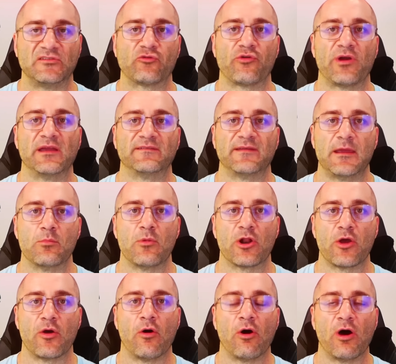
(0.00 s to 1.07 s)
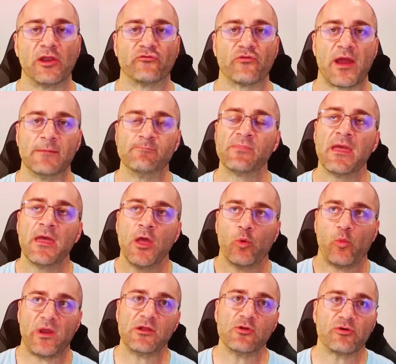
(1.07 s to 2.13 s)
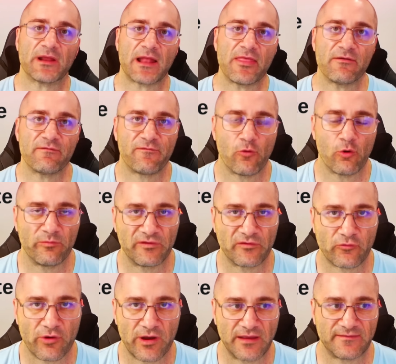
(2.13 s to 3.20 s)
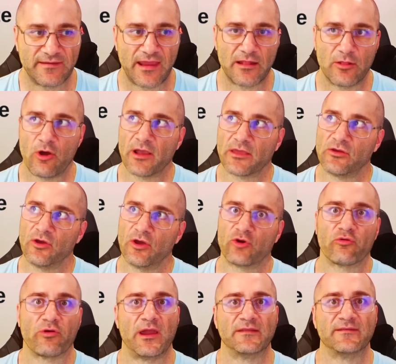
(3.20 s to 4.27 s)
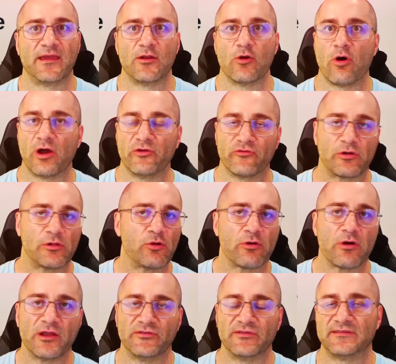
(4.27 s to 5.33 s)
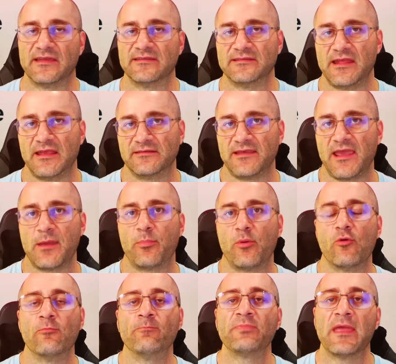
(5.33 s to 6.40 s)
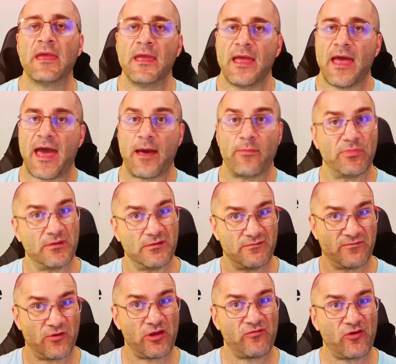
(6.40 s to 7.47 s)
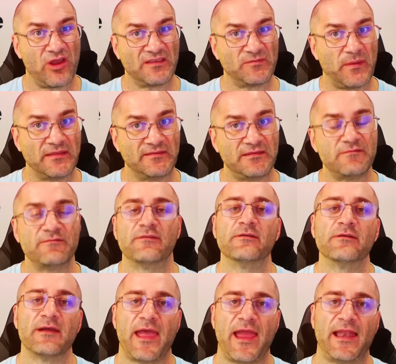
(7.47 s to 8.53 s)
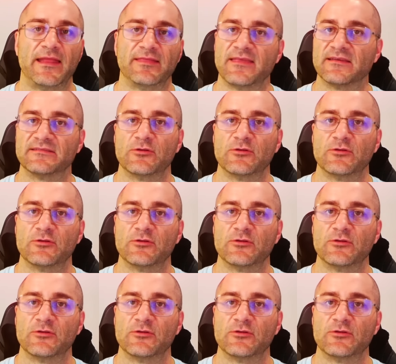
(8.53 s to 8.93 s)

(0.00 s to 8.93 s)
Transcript: is creatine monohydrate. When you look at other forms of creatine, like your creatine hydrochloride, just as an example, very, very expensive, and it